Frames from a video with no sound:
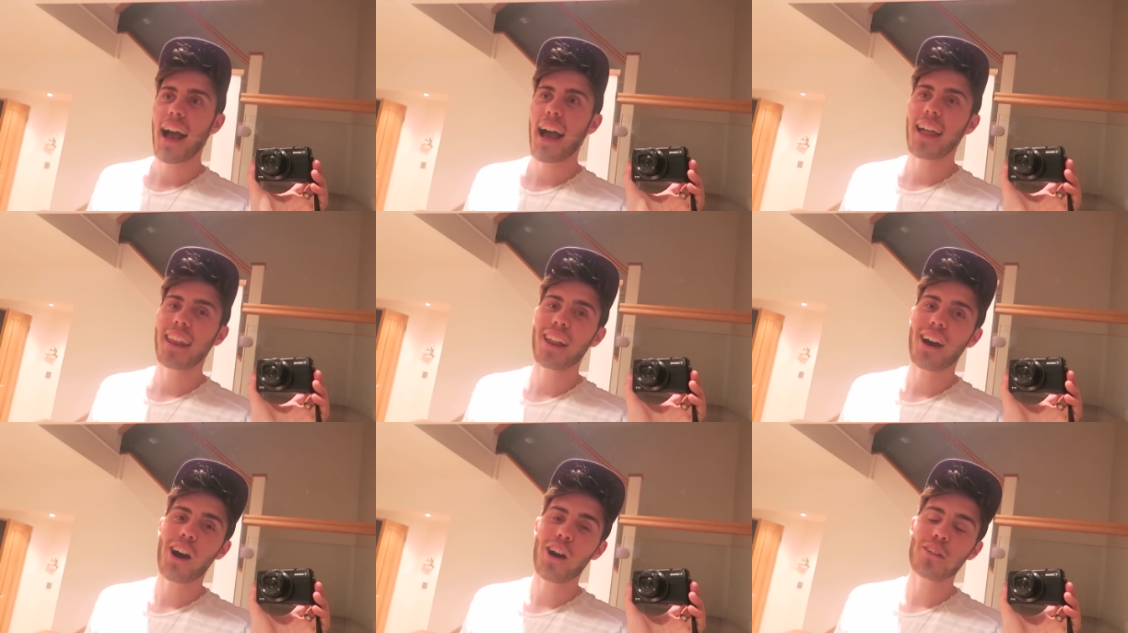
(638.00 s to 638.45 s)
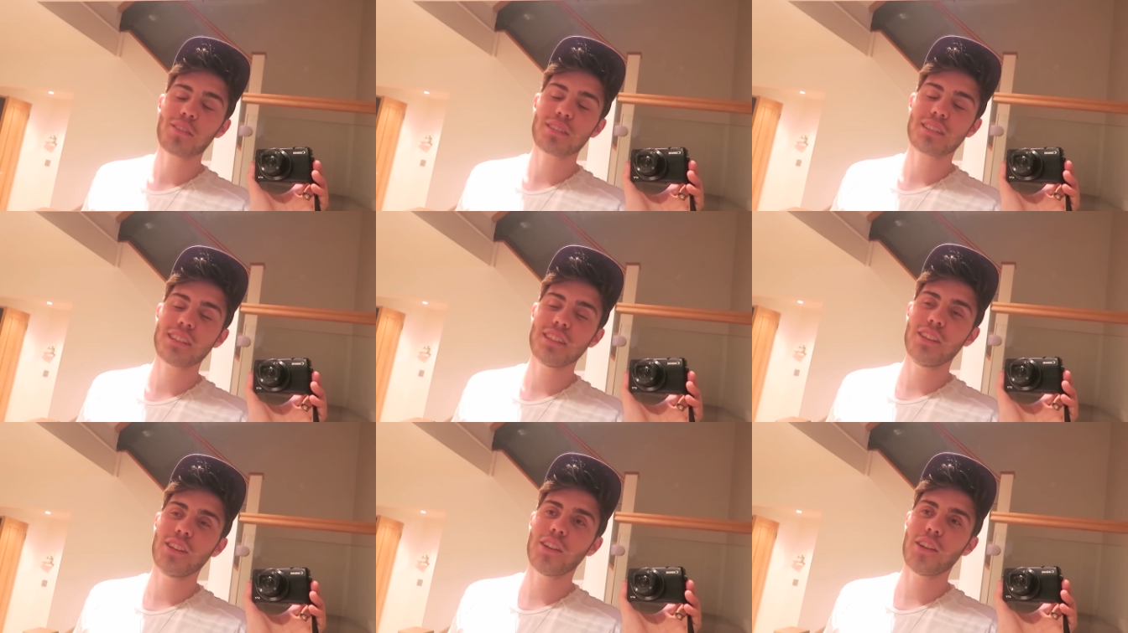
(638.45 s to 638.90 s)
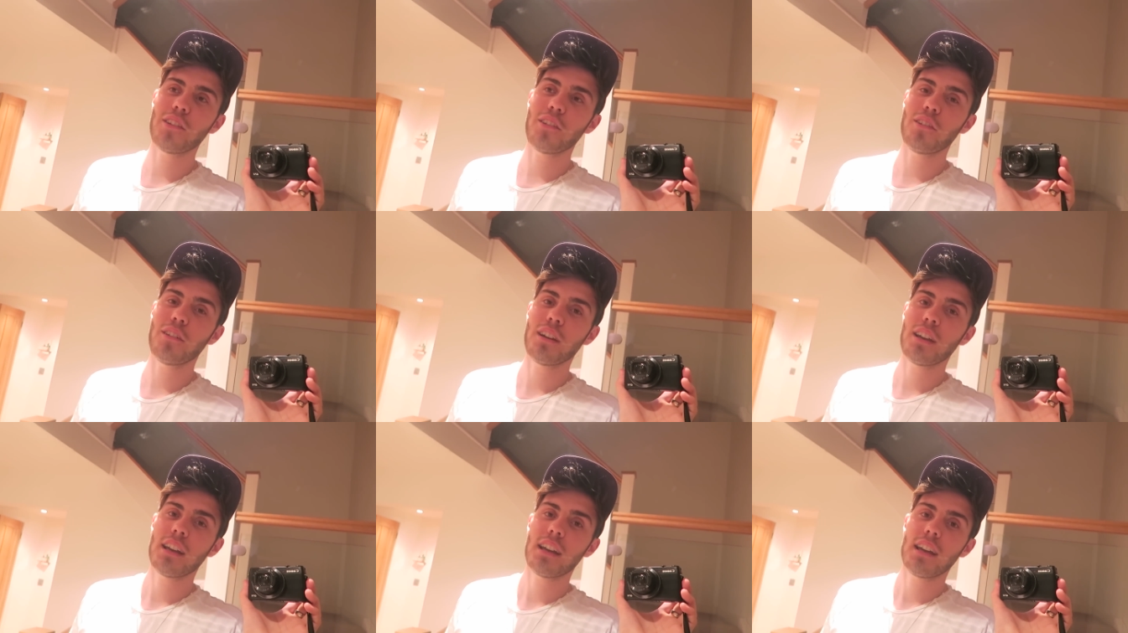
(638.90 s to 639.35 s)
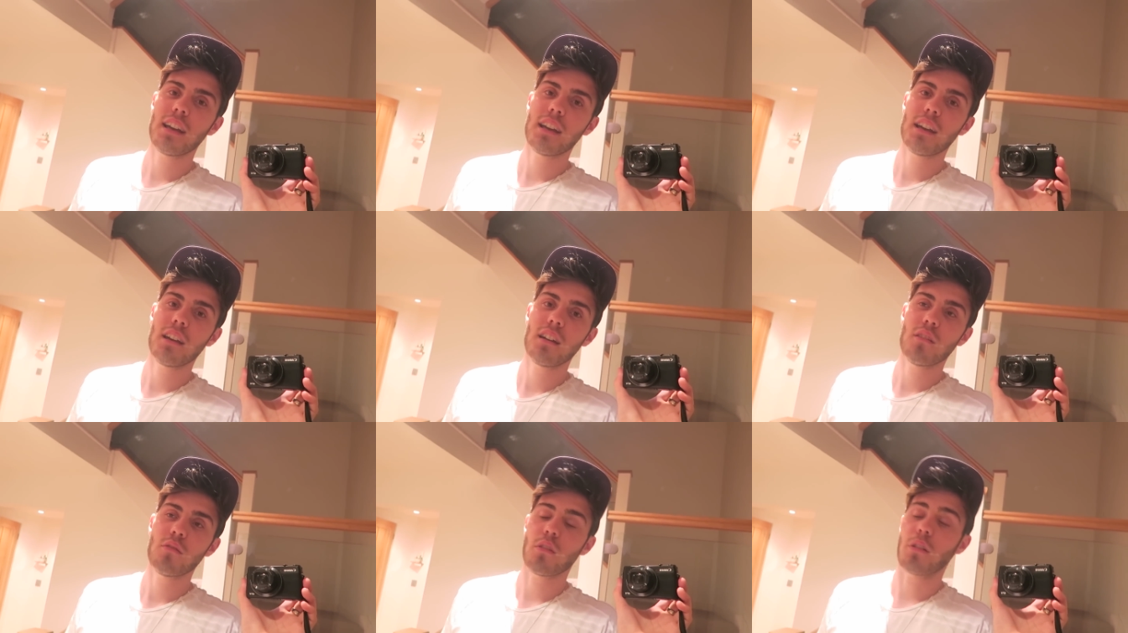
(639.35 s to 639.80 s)
And I'll see you,
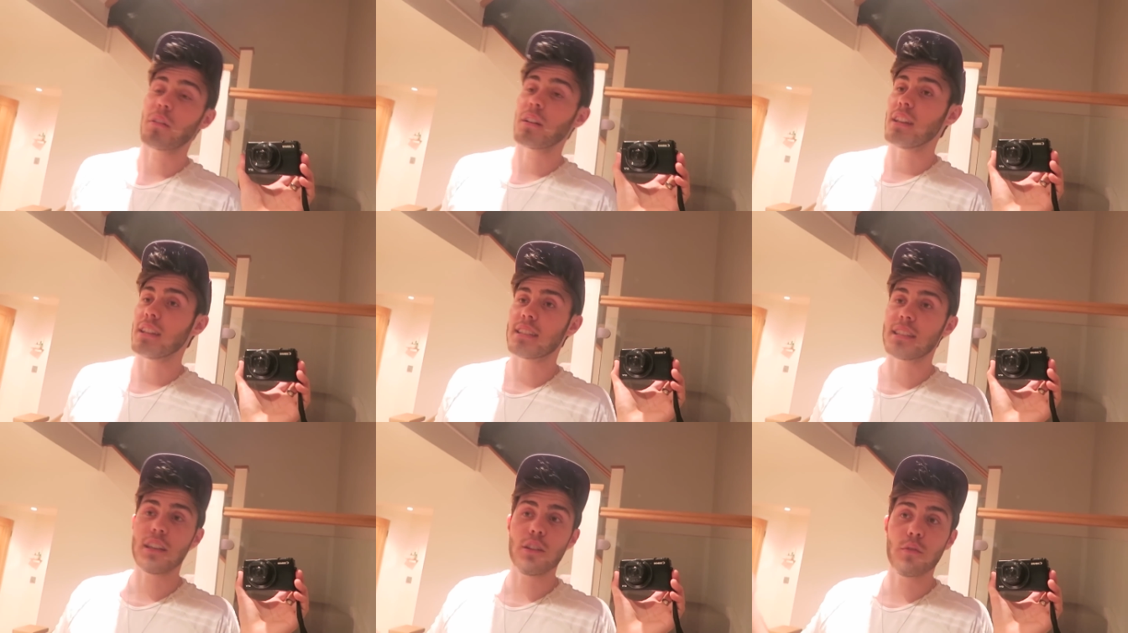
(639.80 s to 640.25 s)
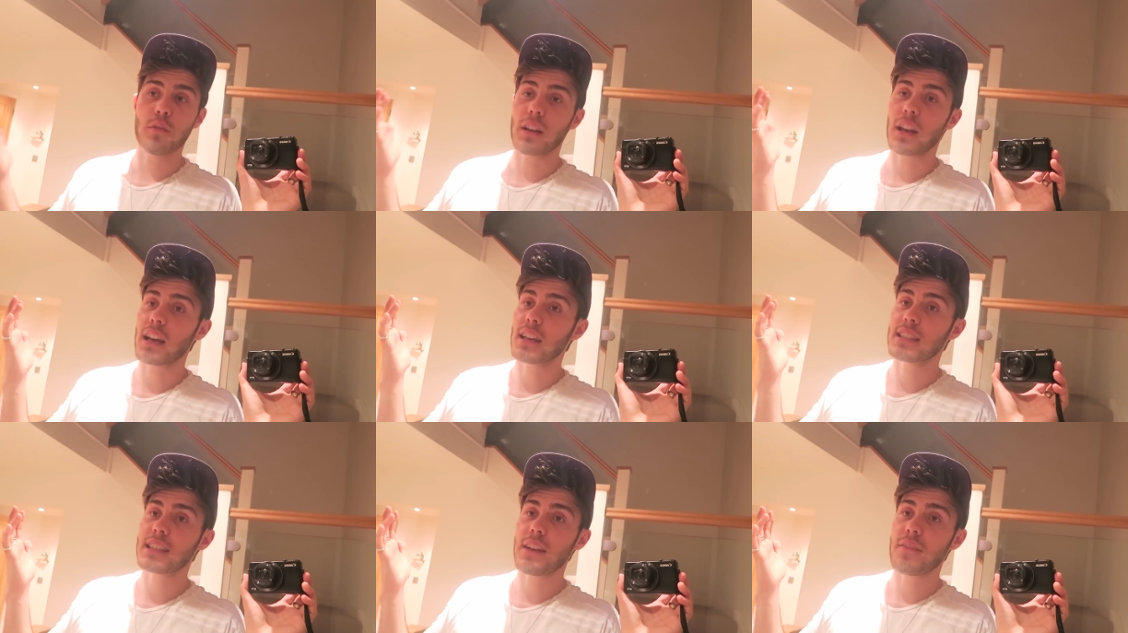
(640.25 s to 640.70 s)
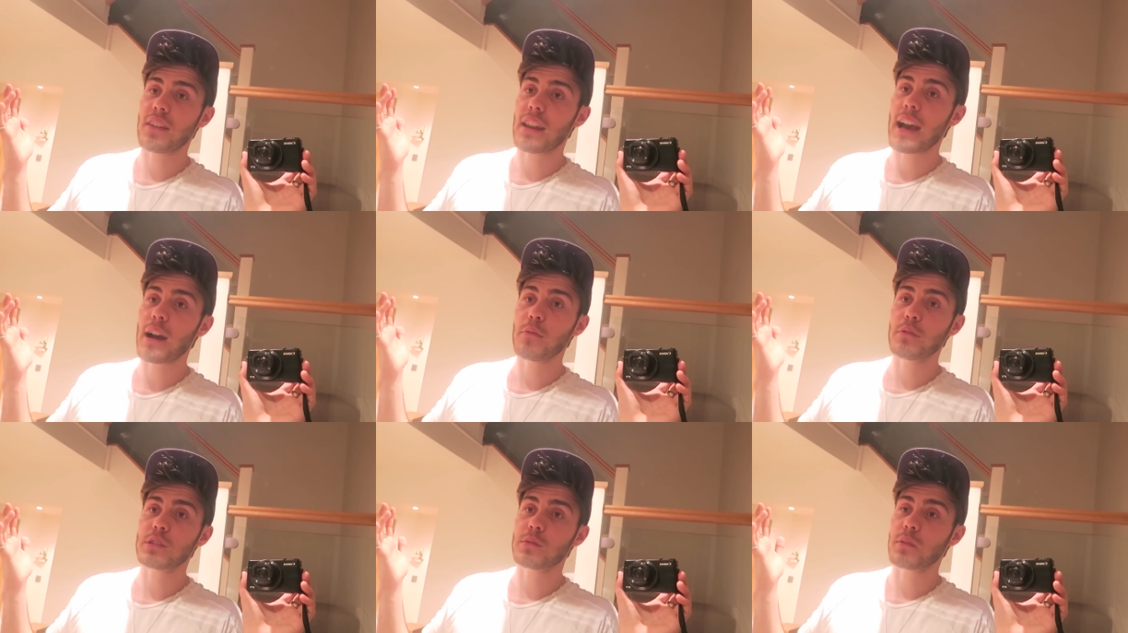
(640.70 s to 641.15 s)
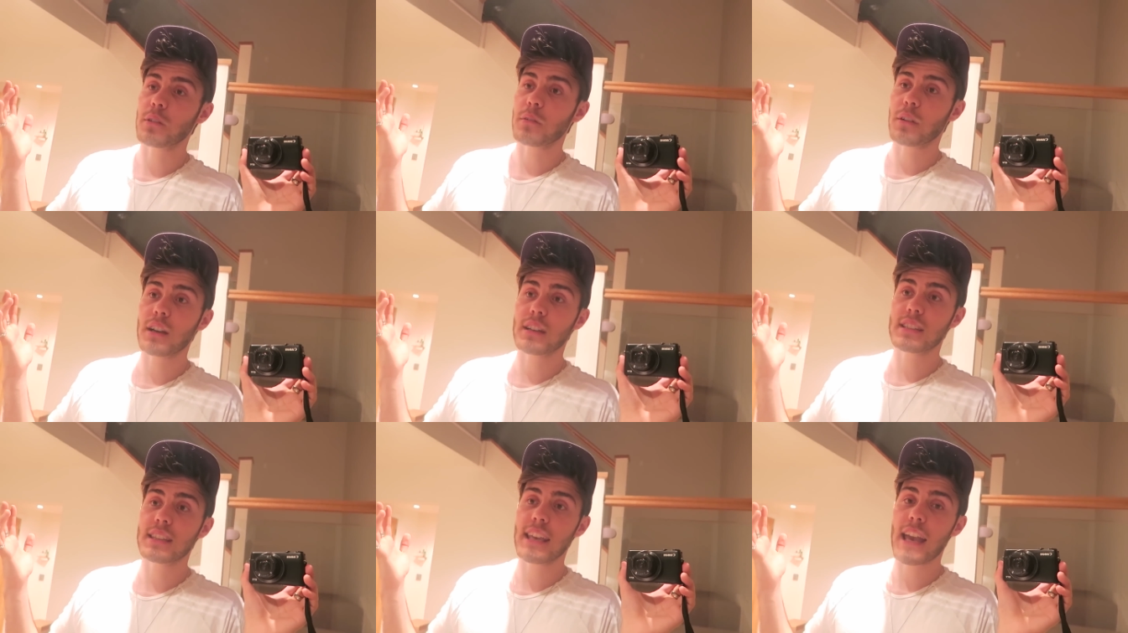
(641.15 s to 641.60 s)
well, I'm going to see you in like 7 hours when I'm
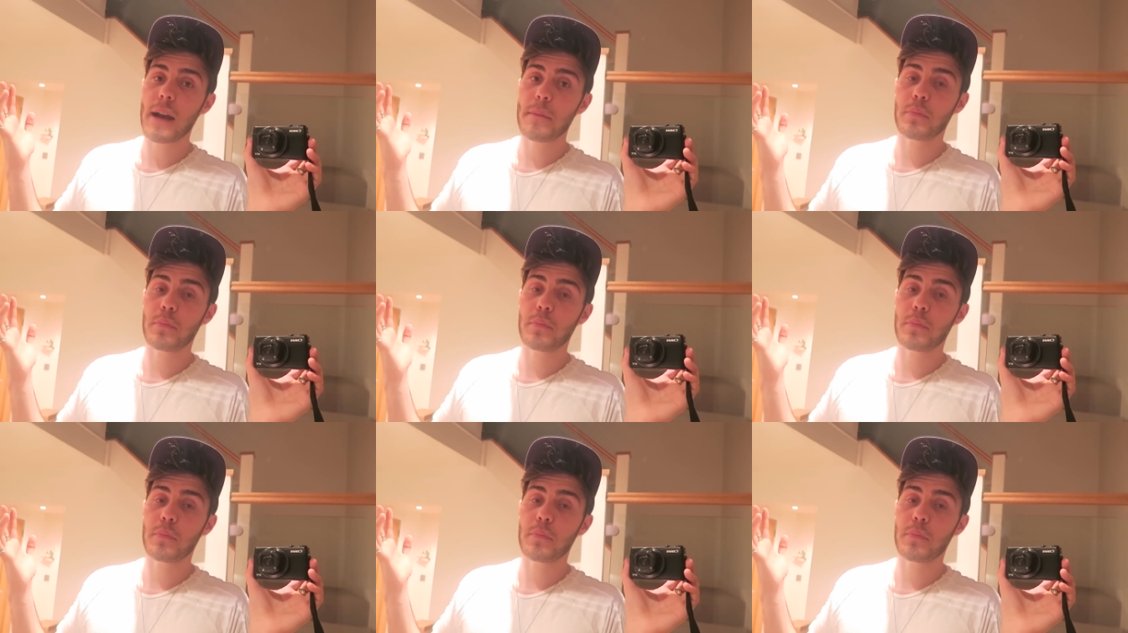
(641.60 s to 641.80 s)
going to the